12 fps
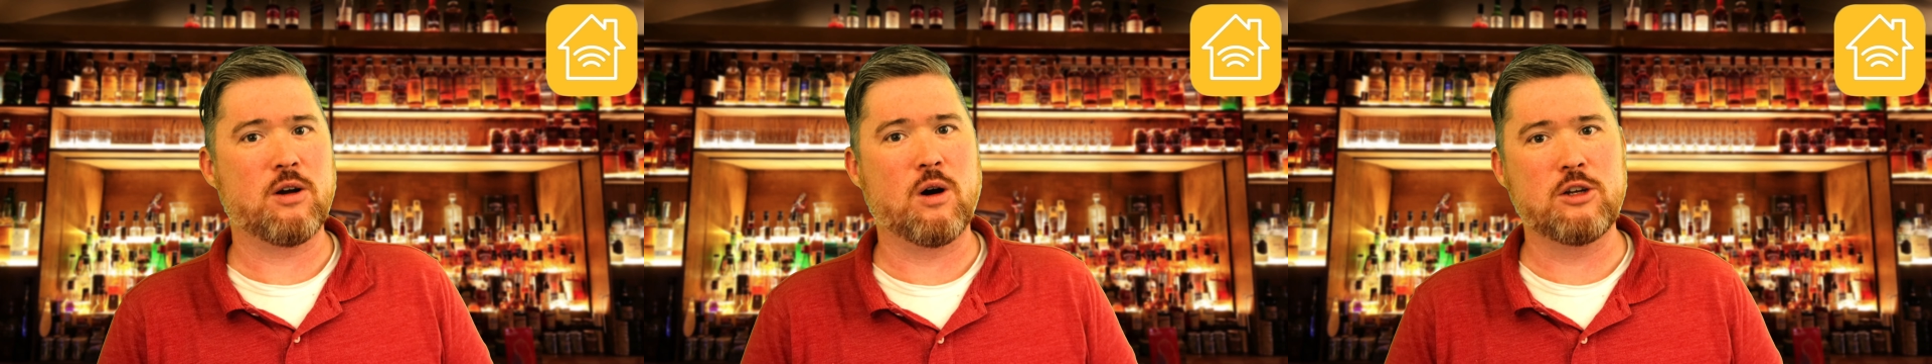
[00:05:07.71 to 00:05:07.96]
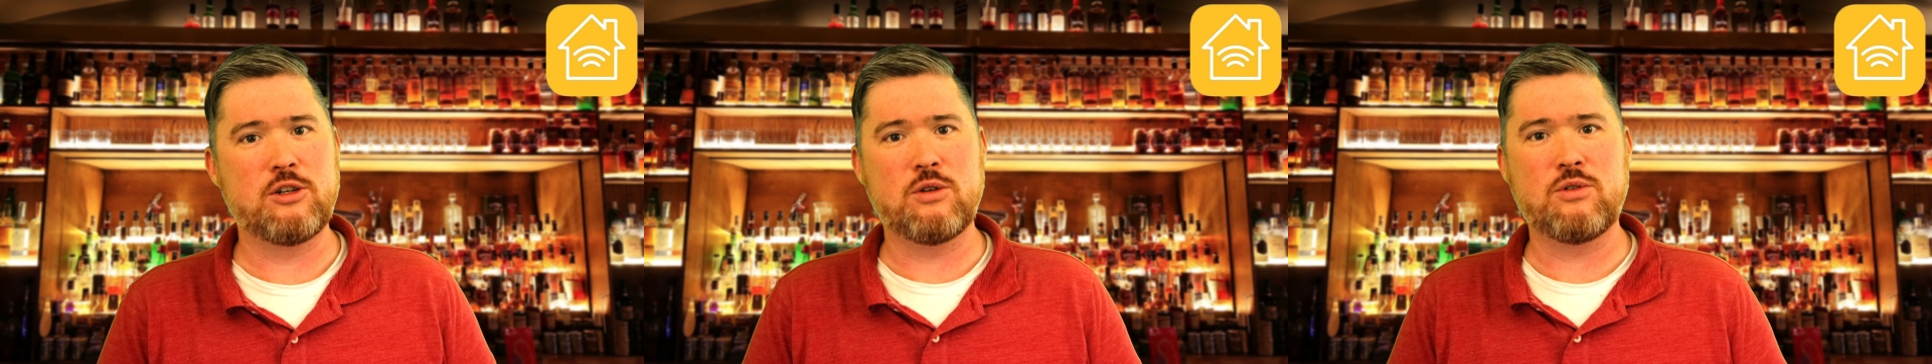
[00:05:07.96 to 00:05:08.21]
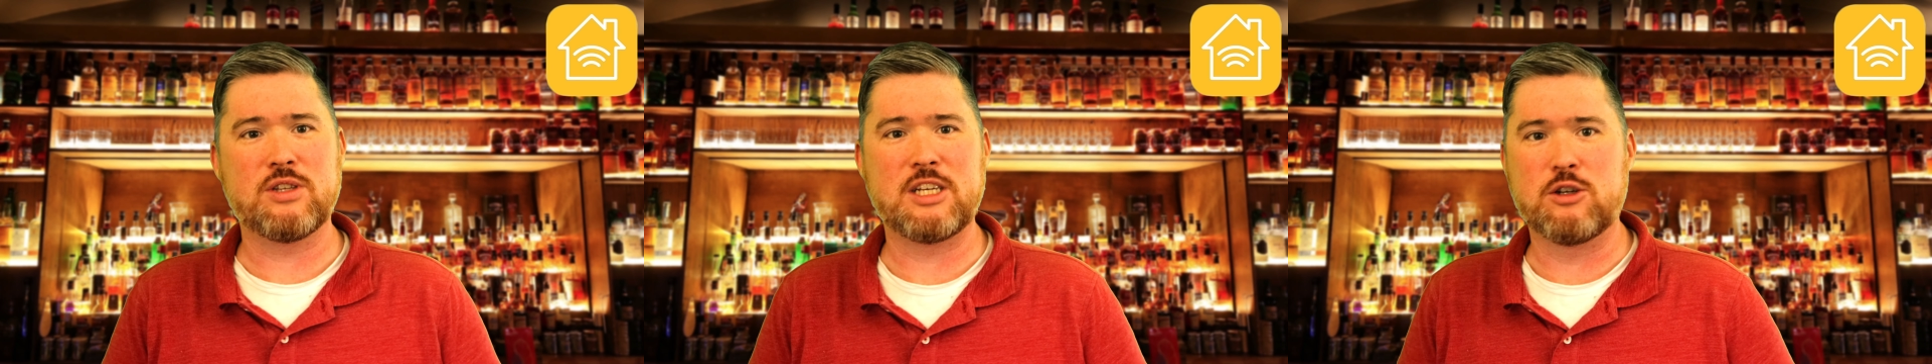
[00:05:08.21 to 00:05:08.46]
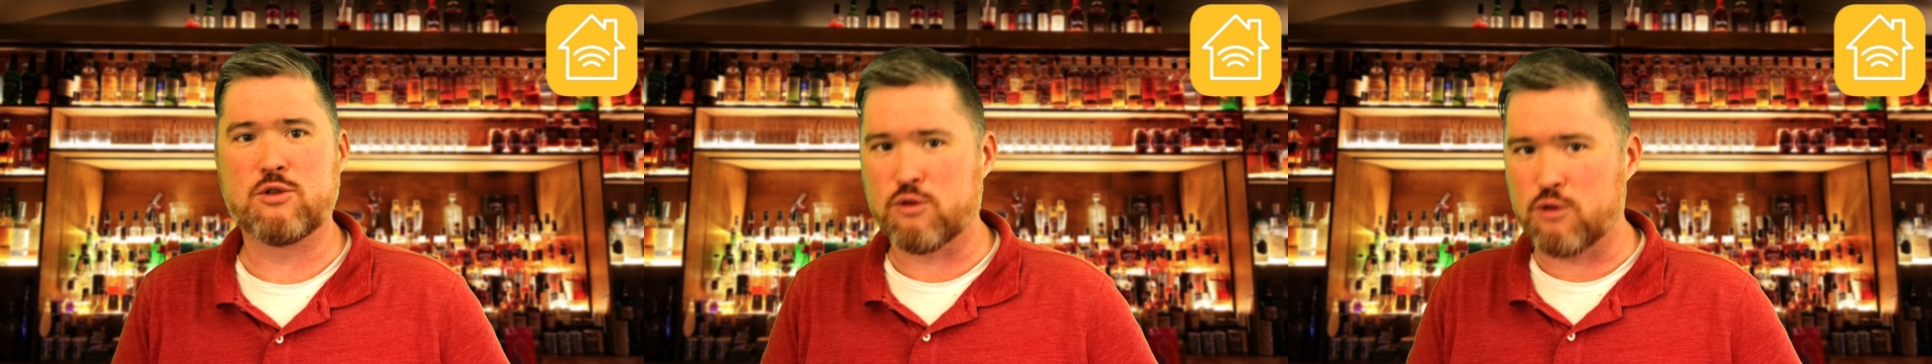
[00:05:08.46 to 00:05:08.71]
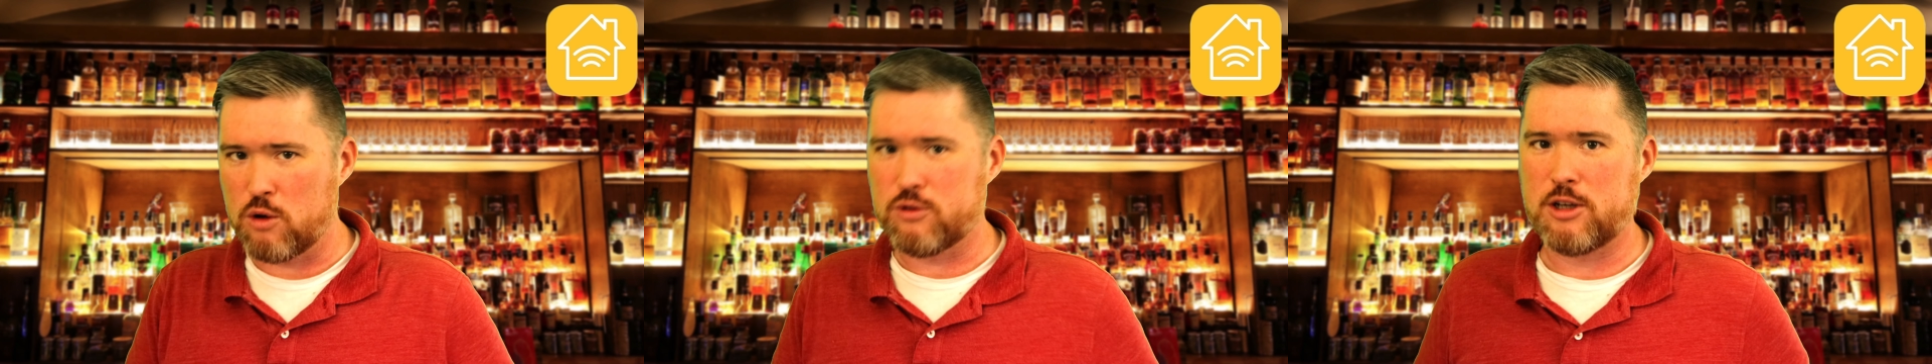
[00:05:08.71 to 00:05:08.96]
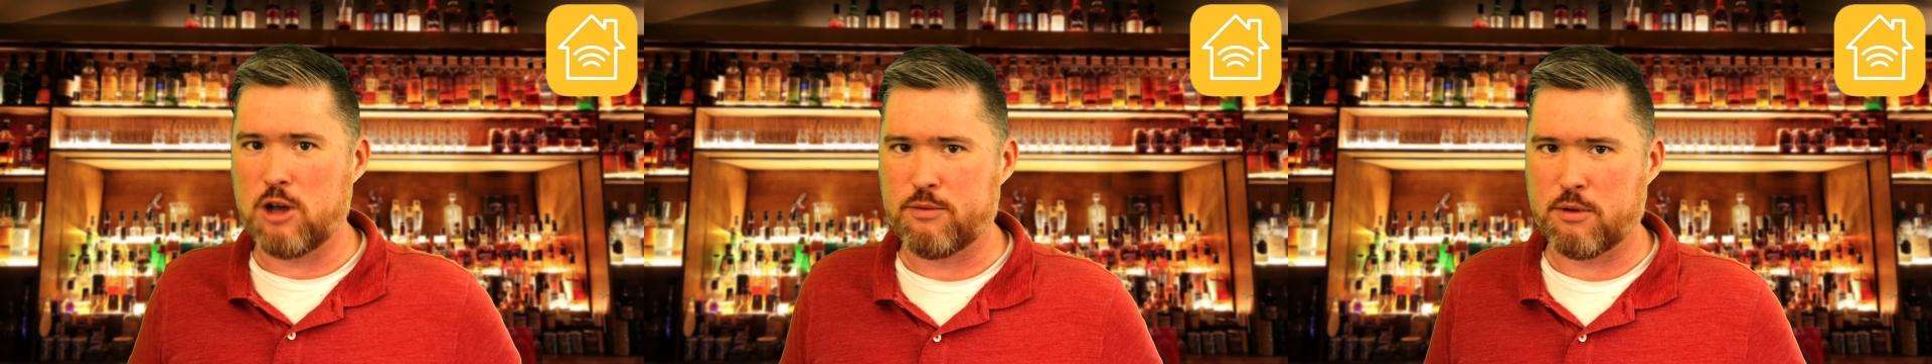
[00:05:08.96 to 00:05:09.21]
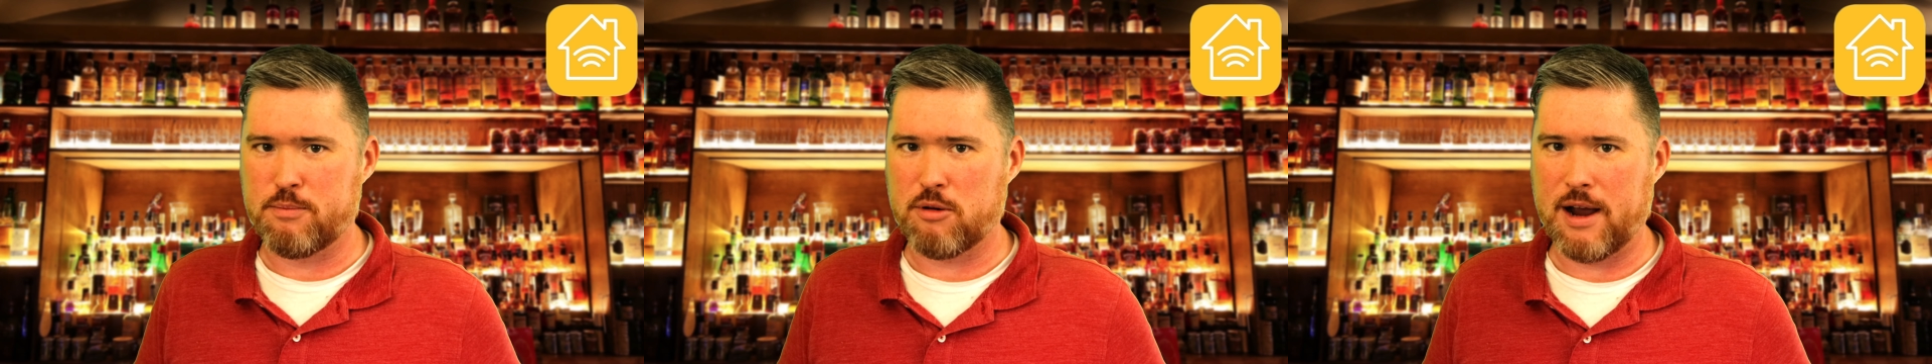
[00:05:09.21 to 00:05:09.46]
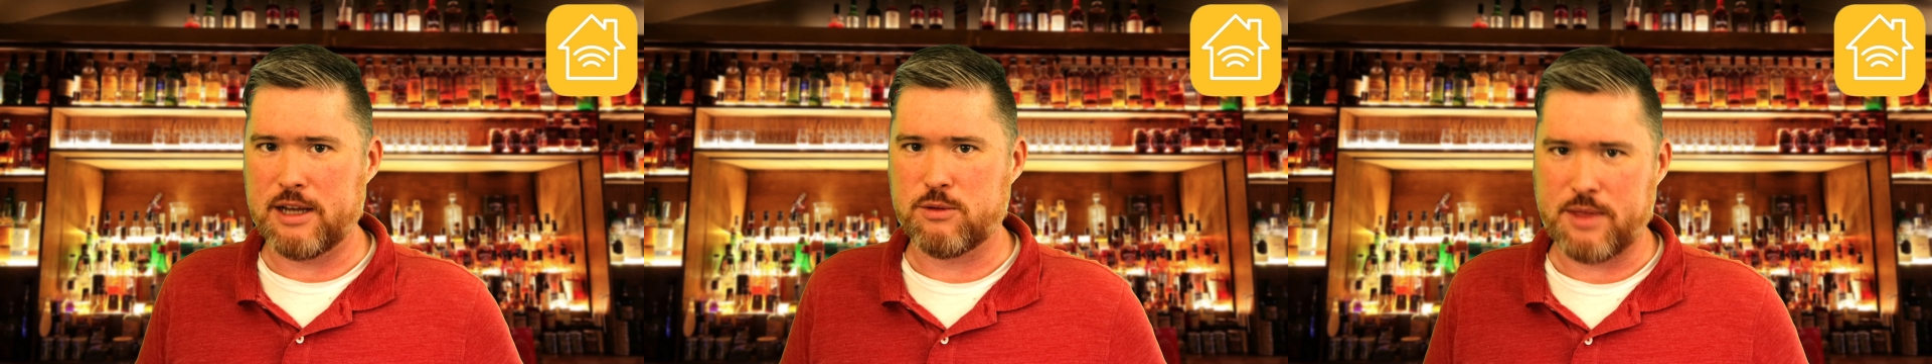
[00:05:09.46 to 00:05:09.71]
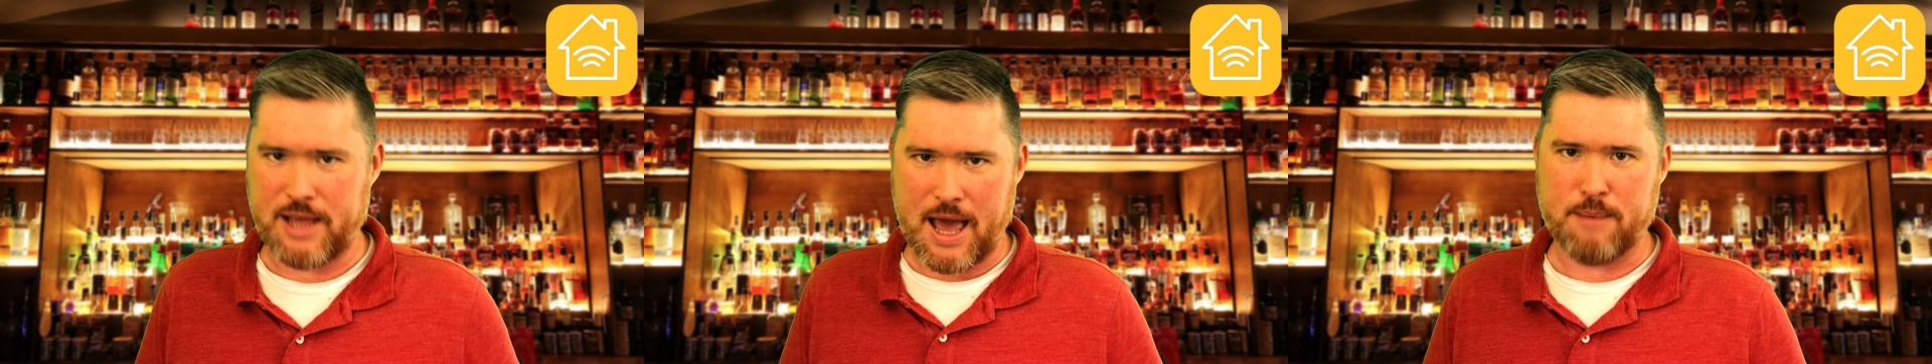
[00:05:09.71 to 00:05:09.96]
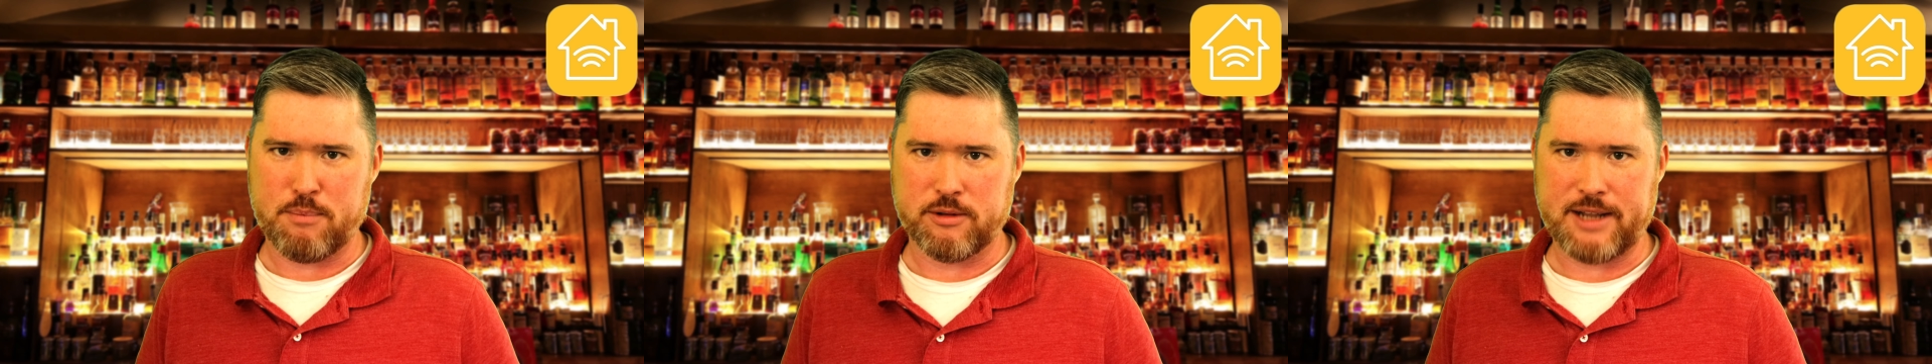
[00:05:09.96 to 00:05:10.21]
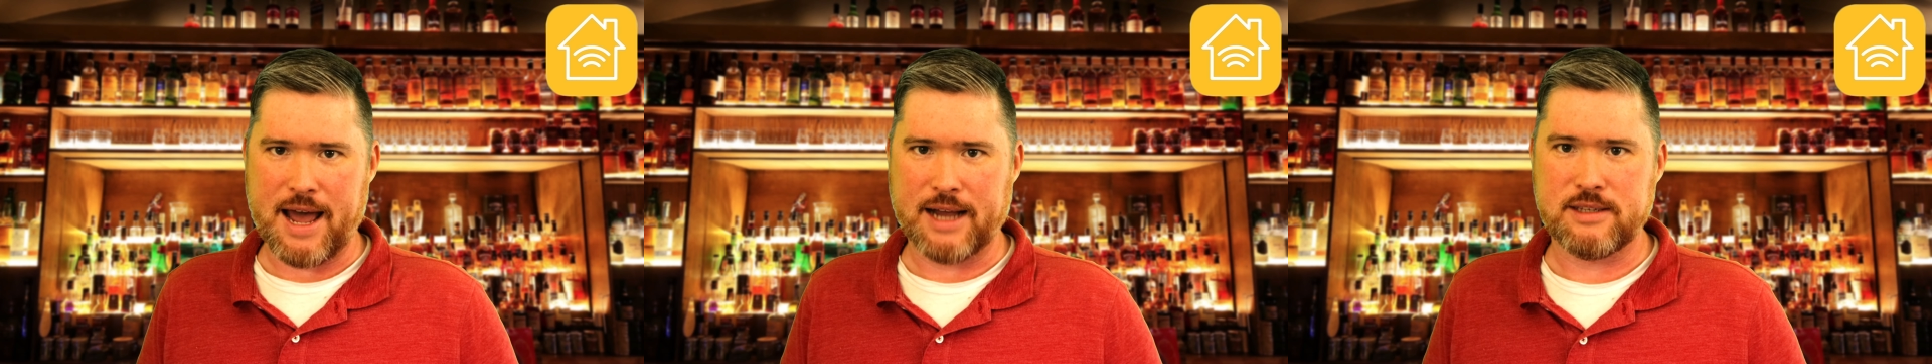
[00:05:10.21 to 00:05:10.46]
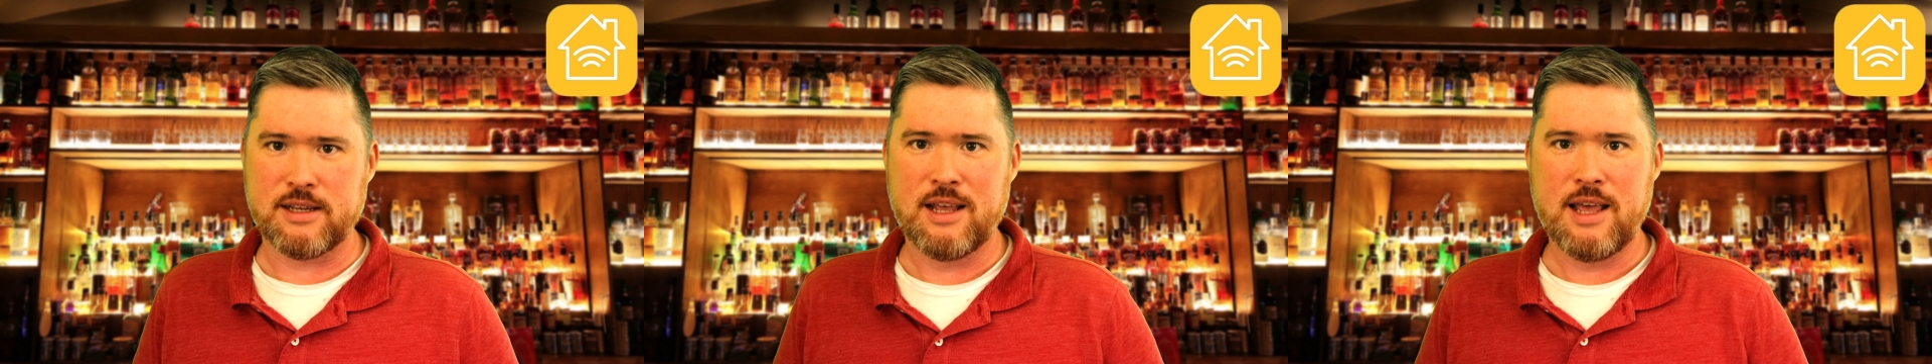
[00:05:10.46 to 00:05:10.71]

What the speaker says: are usually grossly overpriced with the Apple tax,